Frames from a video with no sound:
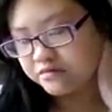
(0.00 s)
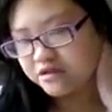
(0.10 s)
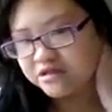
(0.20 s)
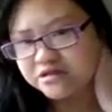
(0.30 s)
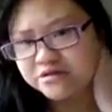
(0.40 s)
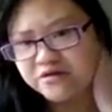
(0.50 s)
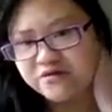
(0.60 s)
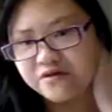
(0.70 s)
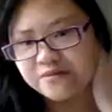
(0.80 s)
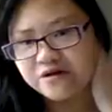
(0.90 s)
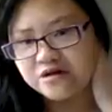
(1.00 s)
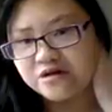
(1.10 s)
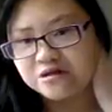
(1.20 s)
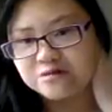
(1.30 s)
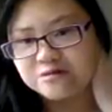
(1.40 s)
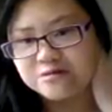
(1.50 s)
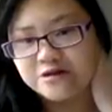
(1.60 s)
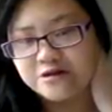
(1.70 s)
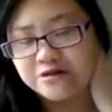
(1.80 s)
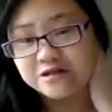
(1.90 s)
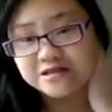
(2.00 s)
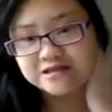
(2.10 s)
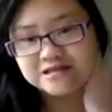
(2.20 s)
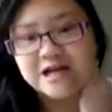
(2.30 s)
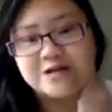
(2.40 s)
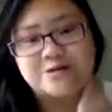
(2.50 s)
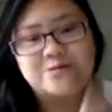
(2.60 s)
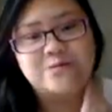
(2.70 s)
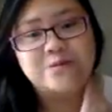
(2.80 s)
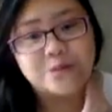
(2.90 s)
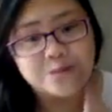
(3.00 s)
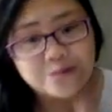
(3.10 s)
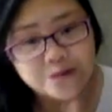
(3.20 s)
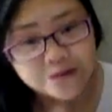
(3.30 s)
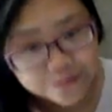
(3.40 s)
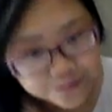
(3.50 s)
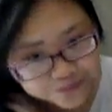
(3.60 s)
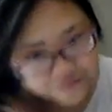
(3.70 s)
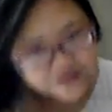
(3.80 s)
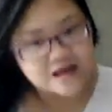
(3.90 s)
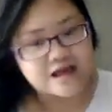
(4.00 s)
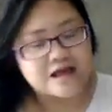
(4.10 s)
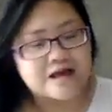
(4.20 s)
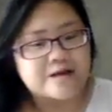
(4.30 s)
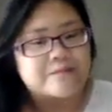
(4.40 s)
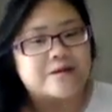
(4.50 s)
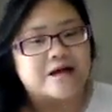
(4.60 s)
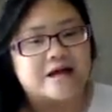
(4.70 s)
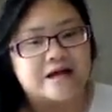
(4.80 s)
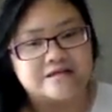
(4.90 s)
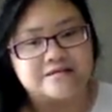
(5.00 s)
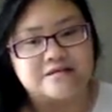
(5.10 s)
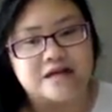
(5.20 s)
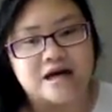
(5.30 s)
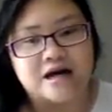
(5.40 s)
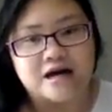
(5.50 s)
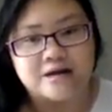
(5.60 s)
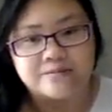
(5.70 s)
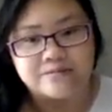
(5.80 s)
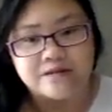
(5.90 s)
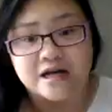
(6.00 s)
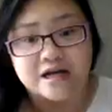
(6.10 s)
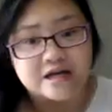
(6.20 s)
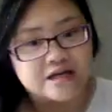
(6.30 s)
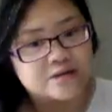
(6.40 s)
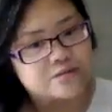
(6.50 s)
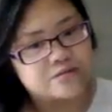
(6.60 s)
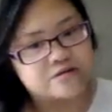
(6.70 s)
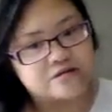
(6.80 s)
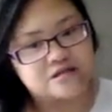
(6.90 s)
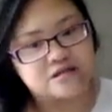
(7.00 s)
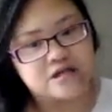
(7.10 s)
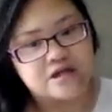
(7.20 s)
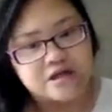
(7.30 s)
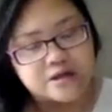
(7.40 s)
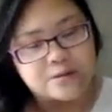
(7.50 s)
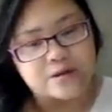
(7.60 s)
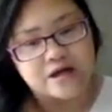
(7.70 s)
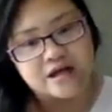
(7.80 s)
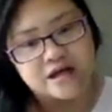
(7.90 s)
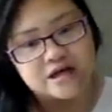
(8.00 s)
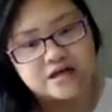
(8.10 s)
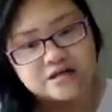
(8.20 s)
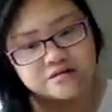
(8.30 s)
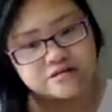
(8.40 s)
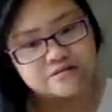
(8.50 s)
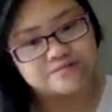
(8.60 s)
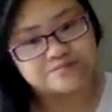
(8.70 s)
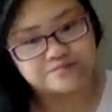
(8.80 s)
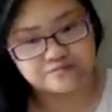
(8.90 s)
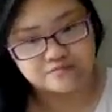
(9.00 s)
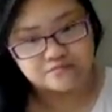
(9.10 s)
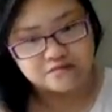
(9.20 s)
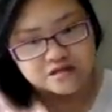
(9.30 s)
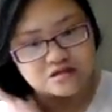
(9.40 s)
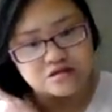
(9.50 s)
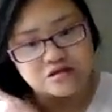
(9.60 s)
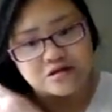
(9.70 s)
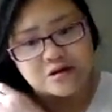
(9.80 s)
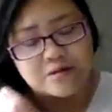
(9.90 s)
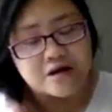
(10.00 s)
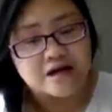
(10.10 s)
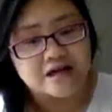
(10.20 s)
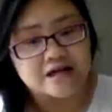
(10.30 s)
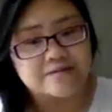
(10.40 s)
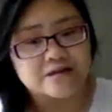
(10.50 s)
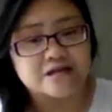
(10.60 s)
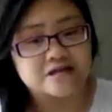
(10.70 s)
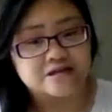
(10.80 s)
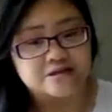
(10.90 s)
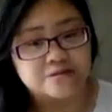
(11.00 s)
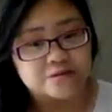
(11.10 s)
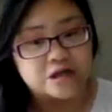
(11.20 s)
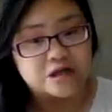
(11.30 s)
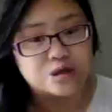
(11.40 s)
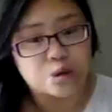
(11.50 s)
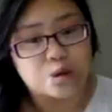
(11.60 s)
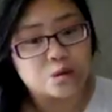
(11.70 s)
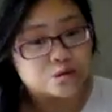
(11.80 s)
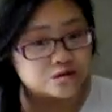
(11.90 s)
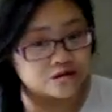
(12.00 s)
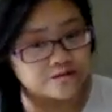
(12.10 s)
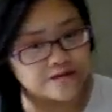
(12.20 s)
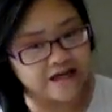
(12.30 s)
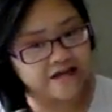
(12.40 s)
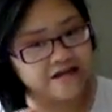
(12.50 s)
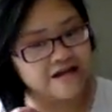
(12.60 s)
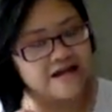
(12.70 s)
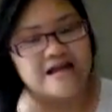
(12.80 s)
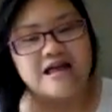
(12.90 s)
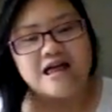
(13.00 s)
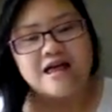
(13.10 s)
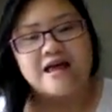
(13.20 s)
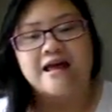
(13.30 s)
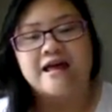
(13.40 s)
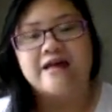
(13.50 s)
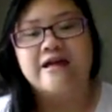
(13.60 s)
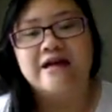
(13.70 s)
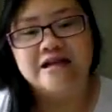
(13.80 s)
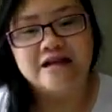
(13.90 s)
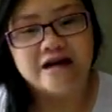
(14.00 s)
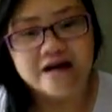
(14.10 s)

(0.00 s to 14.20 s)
was it November or October 13? I don't remember. But yeah, he ran out to go potty because he was old man. And